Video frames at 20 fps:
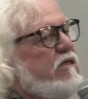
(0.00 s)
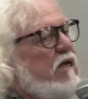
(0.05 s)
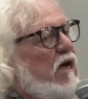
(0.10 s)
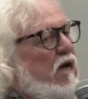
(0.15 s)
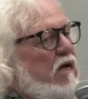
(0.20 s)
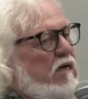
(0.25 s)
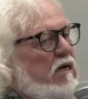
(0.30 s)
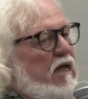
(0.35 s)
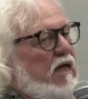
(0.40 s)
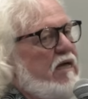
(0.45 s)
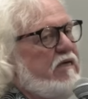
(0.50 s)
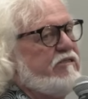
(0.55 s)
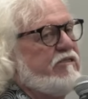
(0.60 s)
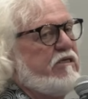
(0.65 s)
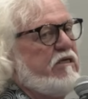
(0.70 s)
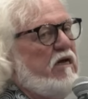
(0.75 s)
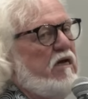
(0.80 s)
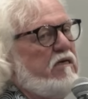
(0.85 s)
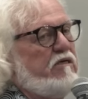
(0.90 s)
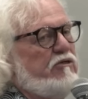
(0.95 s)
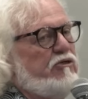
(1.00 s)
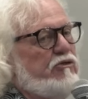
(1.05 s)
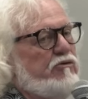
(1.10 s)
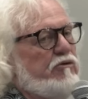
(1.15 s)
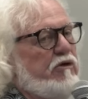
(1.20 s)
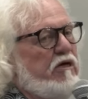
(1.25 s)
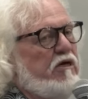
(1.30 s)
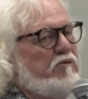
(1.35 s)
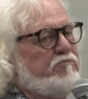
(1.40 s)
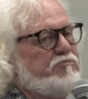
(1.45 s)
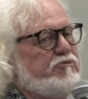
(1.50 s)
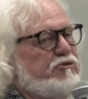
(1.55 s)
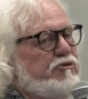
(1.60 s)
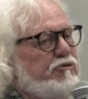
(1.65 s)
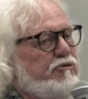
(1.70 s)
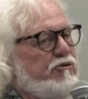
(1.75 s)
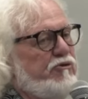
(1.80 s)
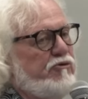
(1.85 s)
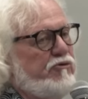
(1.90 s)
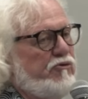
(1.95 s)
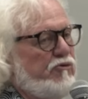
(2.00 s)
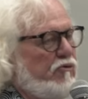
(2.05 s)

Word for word: gotten you up to your